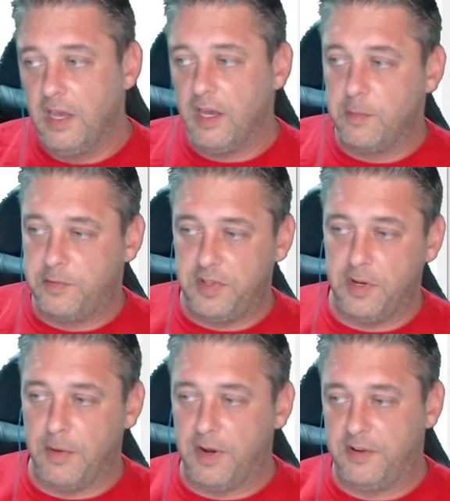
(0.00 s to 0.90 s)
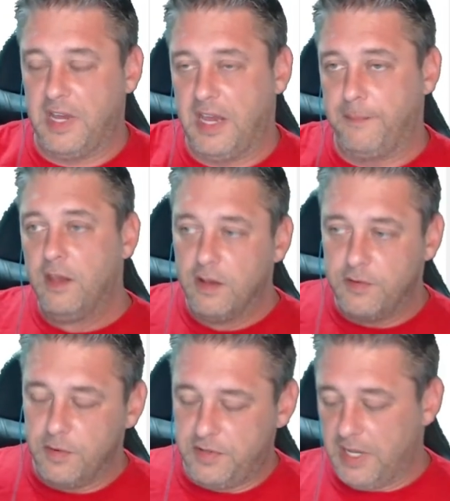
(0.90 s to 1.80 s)
an obscene amount of time.
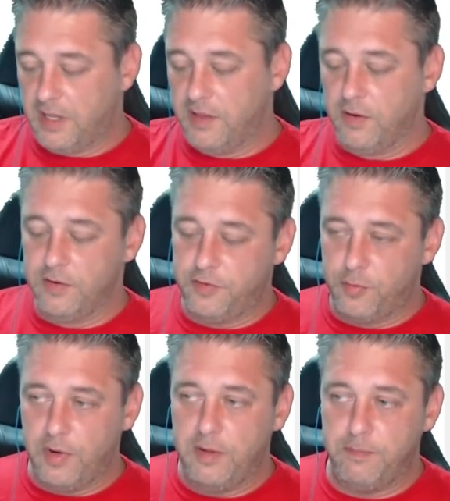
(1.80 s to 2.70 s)
So when taking those three